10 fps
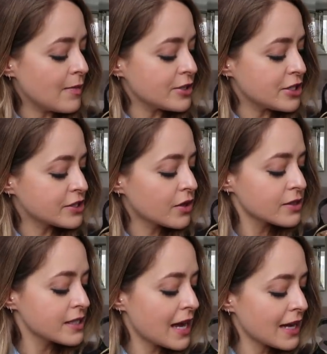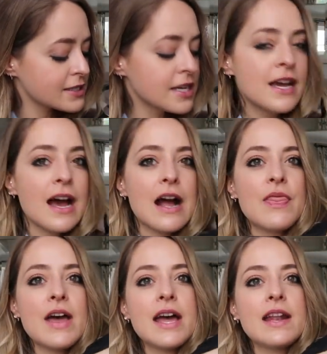she's got snacks.
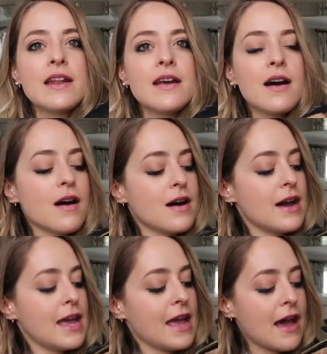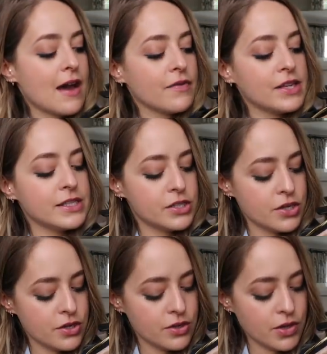And then I have these
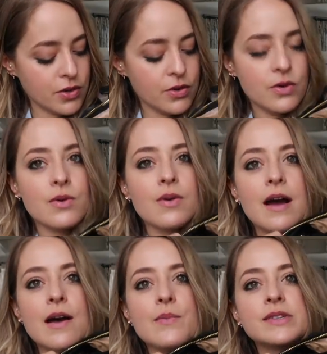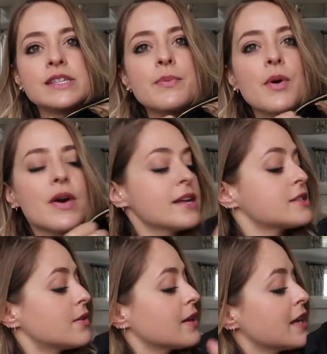two zip
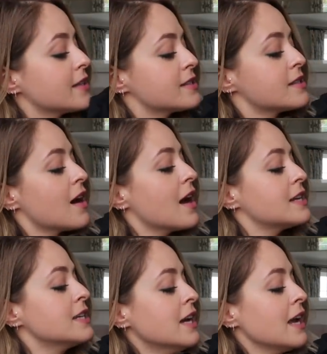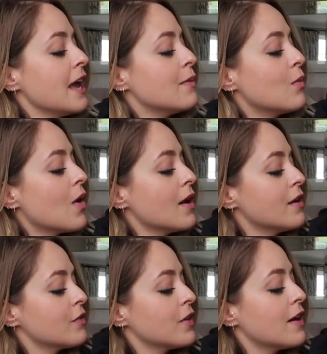pockets on either side. In one
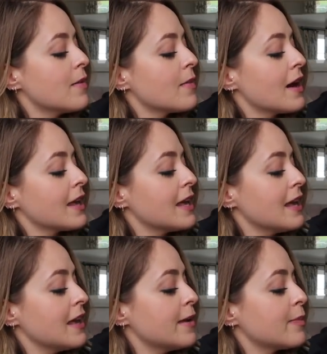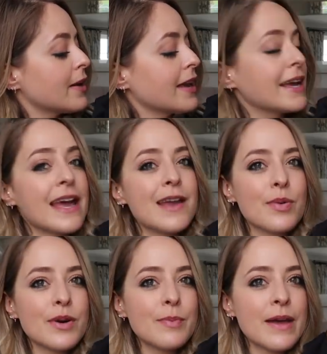of them I keep like an
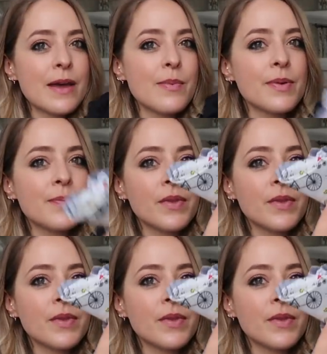apron bib.